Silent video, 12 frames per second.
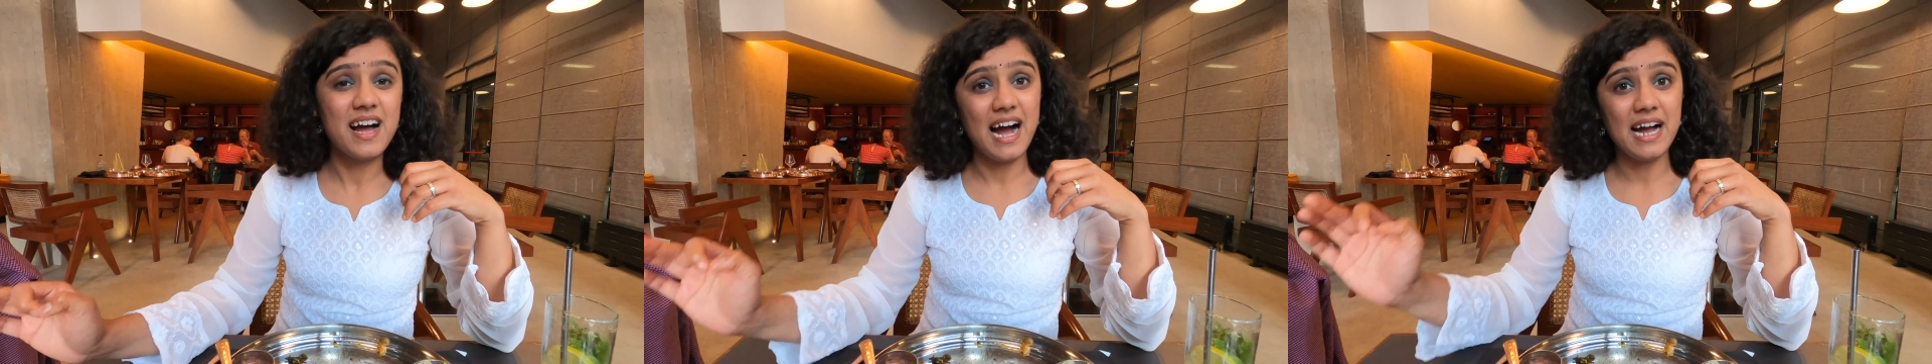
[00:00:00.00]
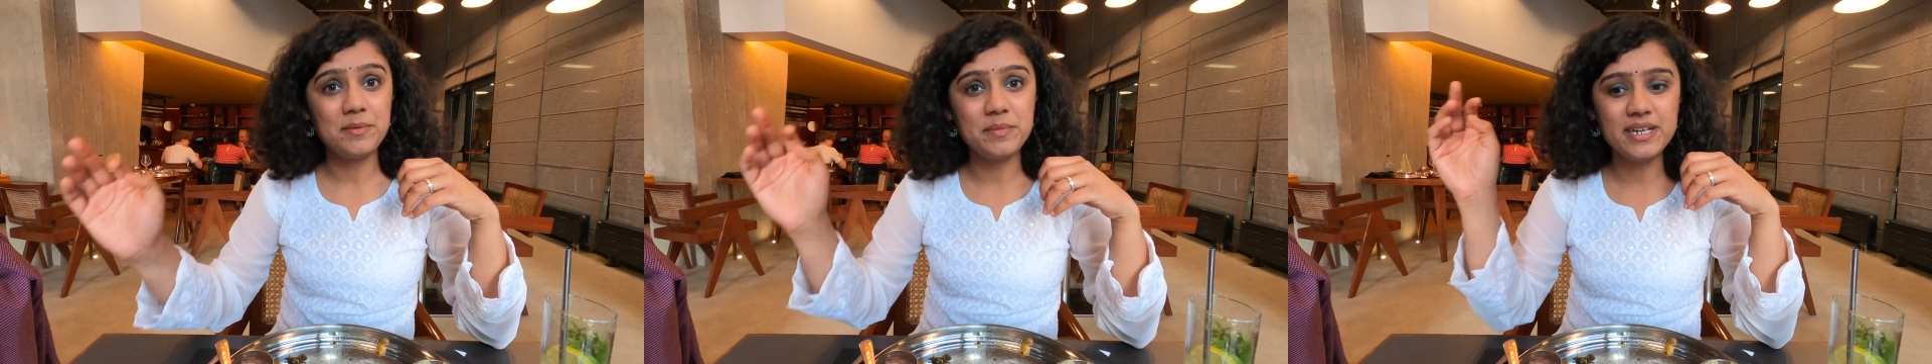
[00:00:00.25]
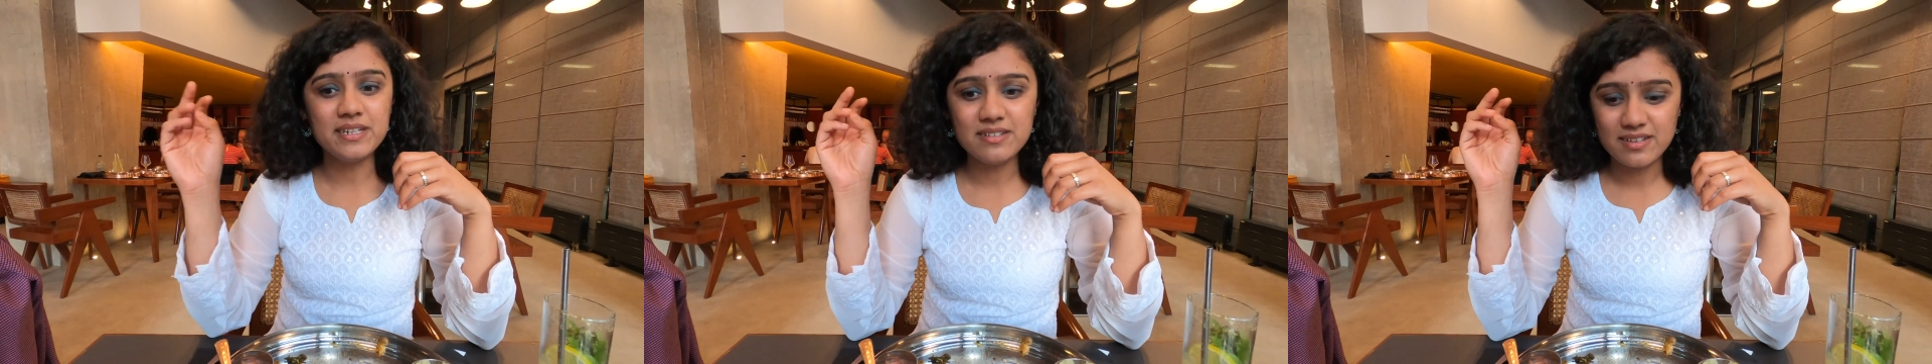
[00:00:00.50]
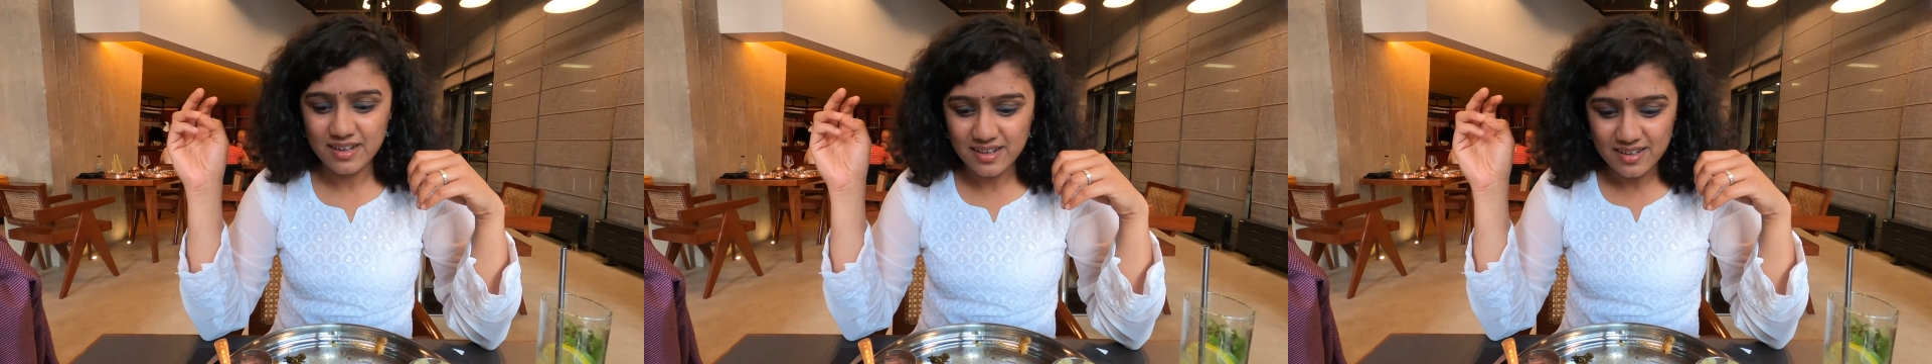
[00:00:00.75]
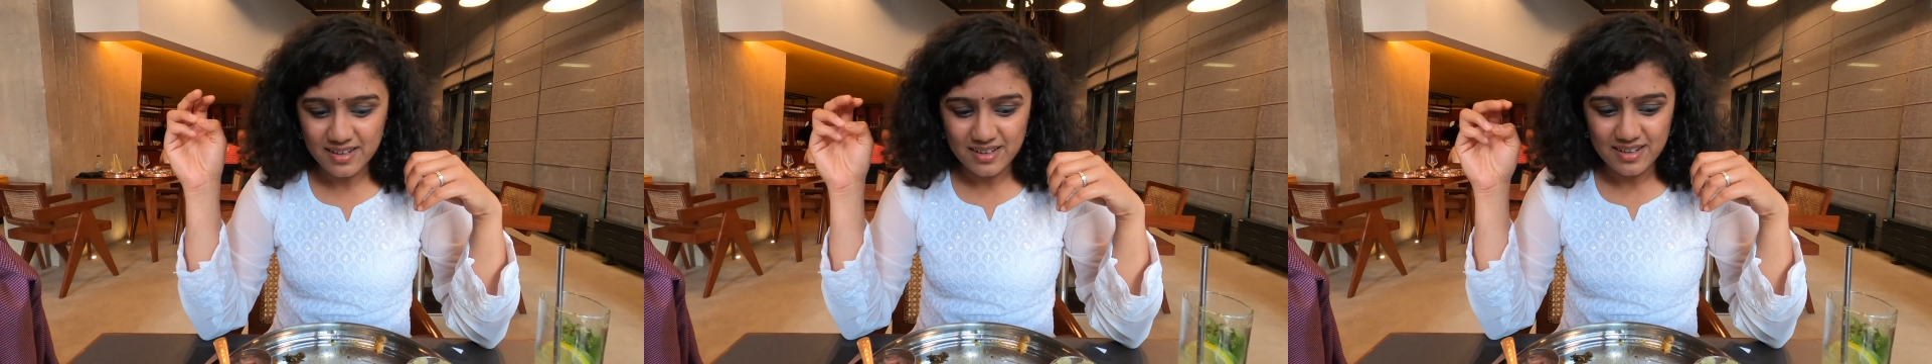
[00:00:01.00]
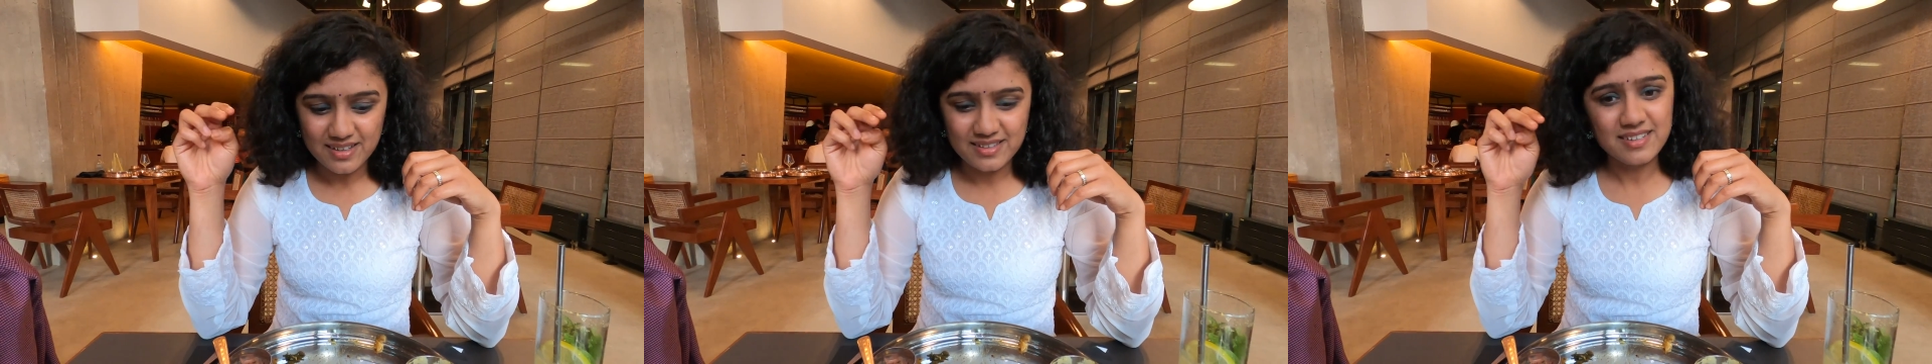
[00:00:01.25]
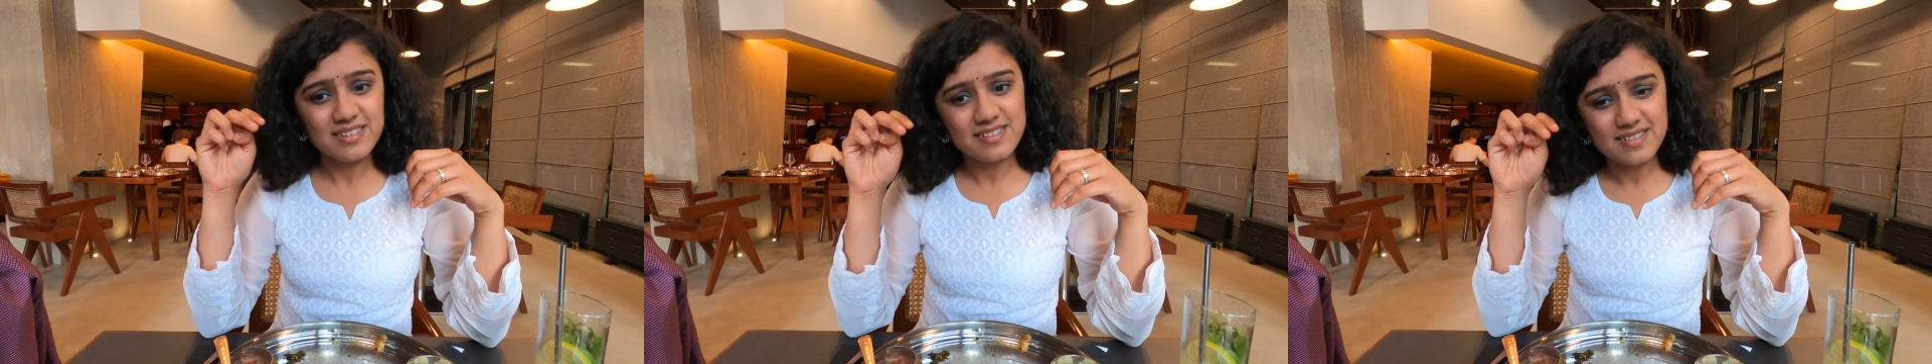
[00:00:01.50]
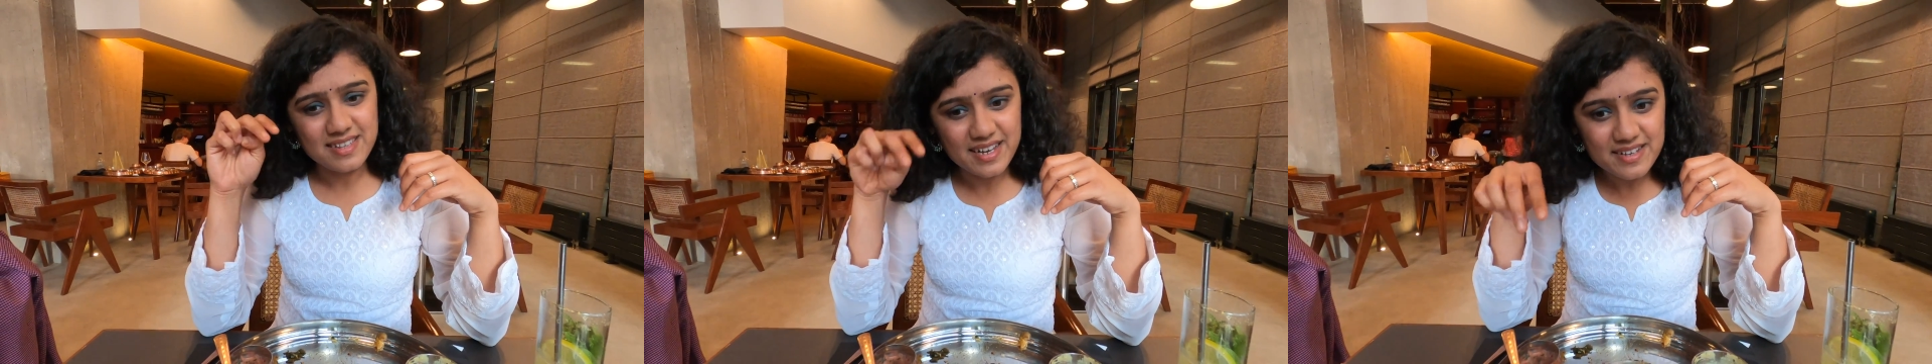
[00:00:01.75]
I mean, the
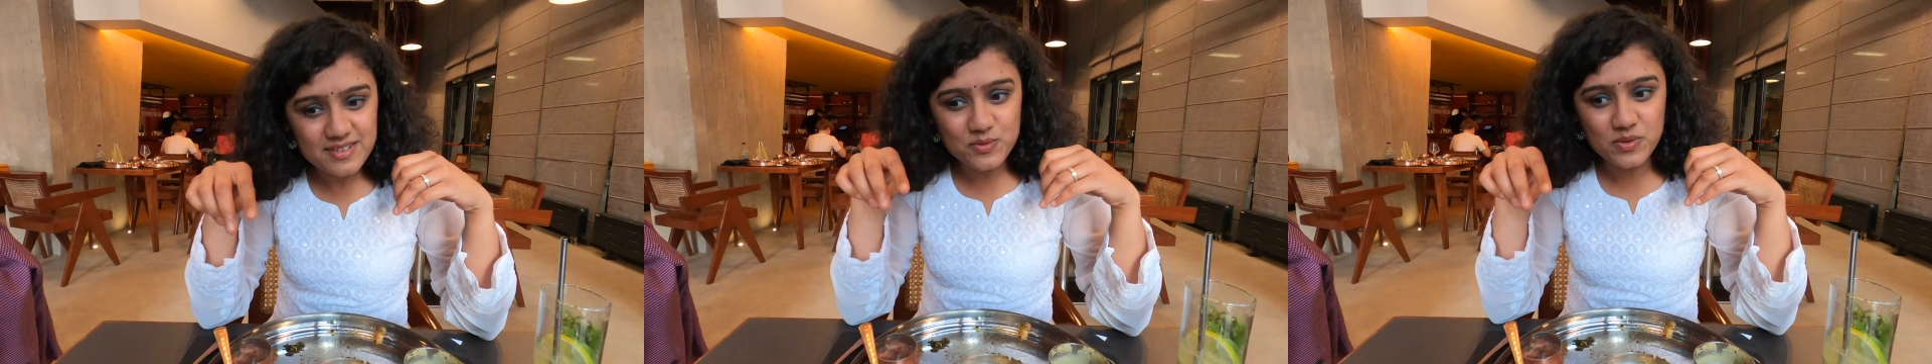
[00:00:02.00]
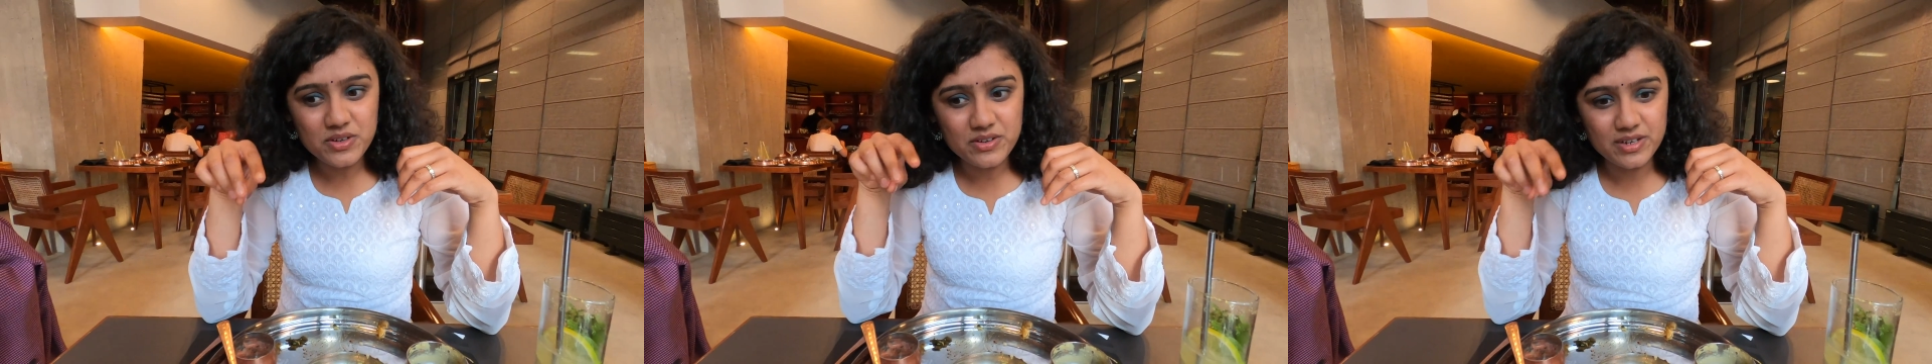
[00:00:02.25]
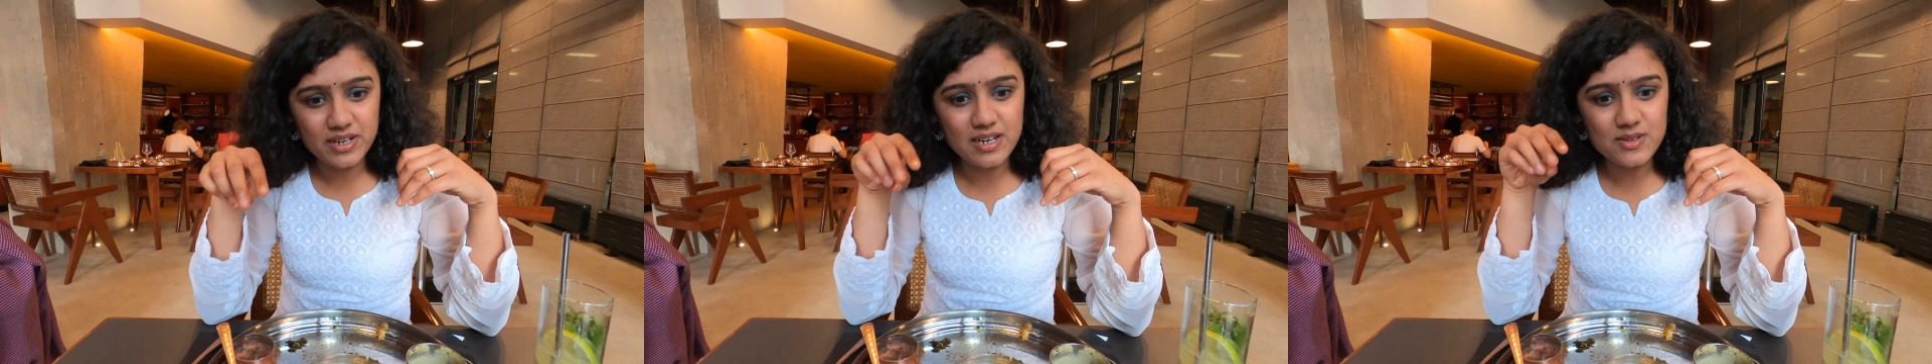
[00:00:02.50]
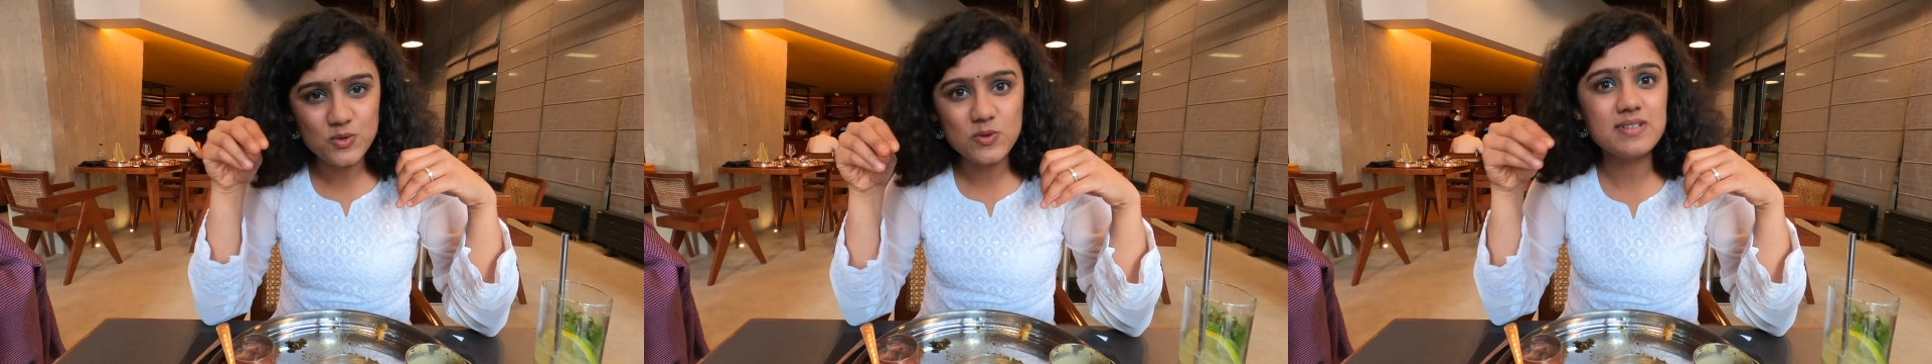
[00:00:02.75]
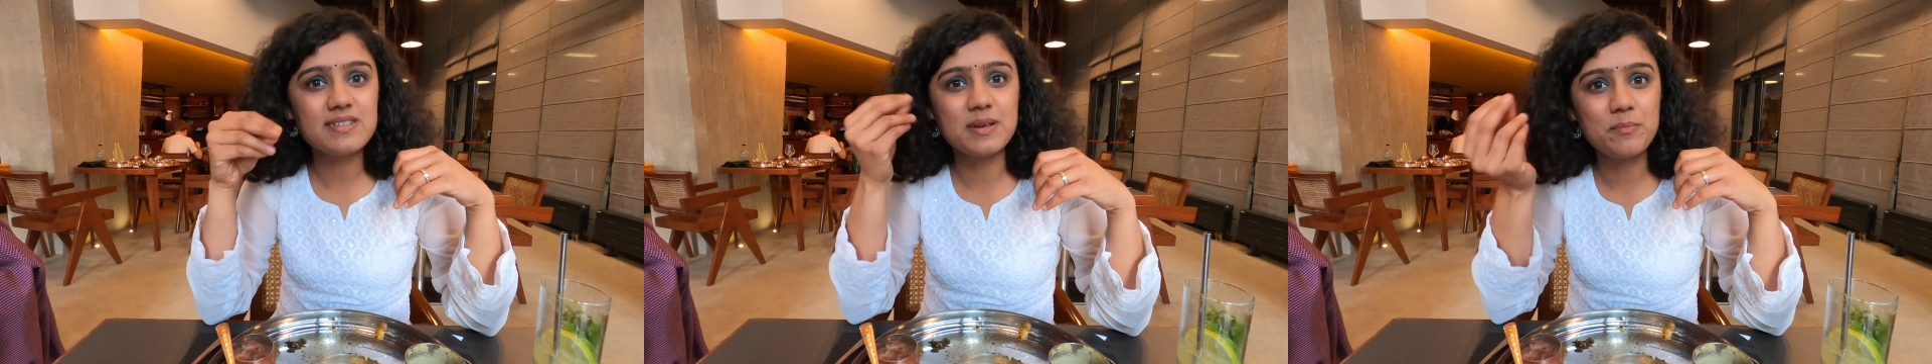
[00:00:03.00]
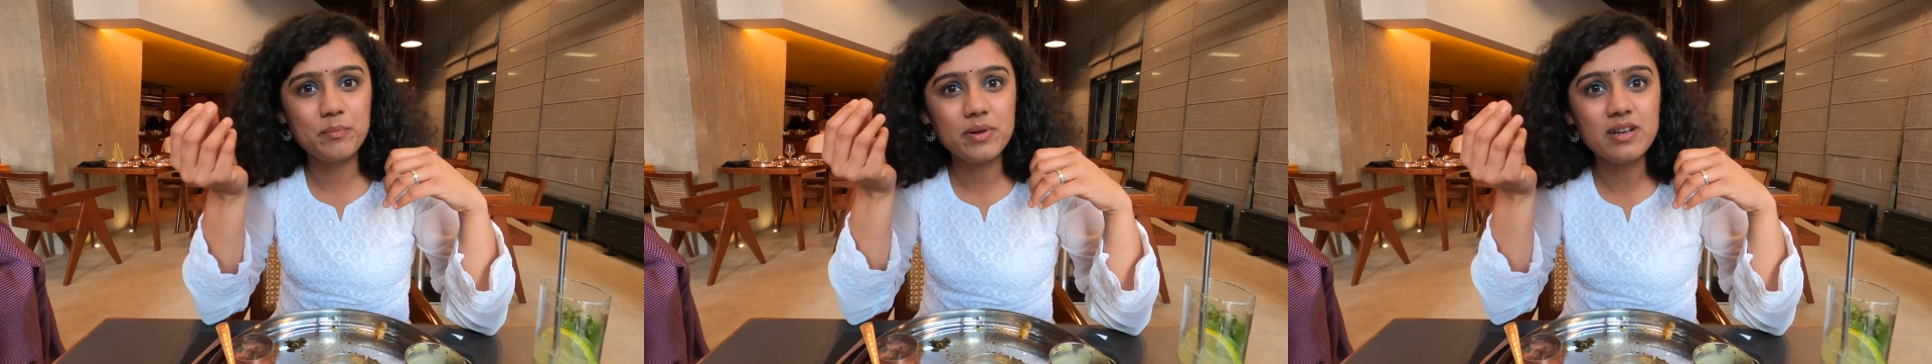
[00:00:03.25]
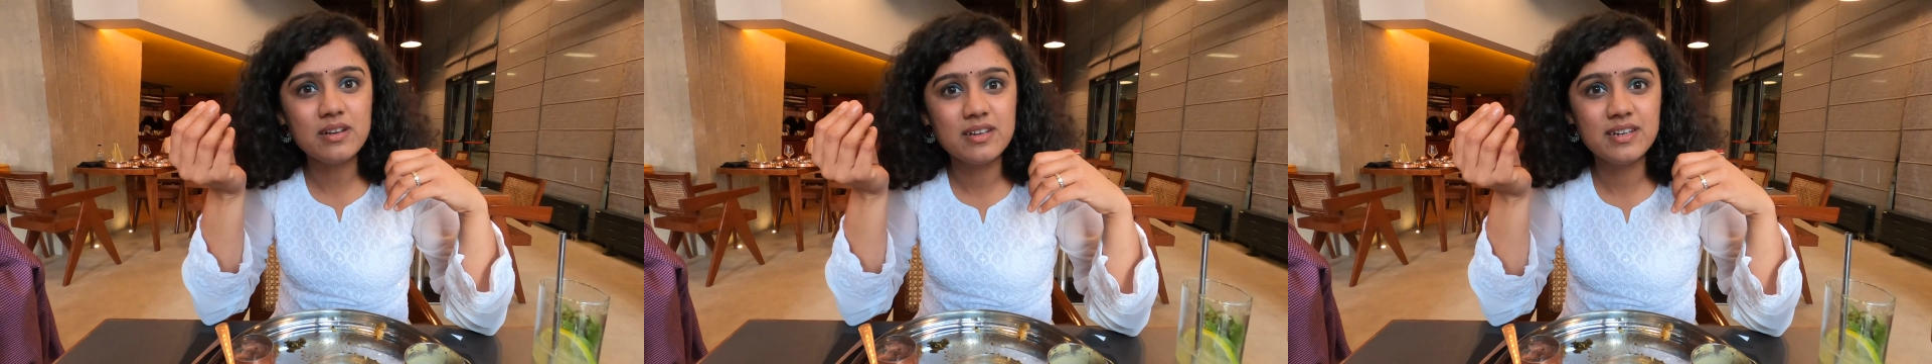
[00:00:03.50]
things were really so simple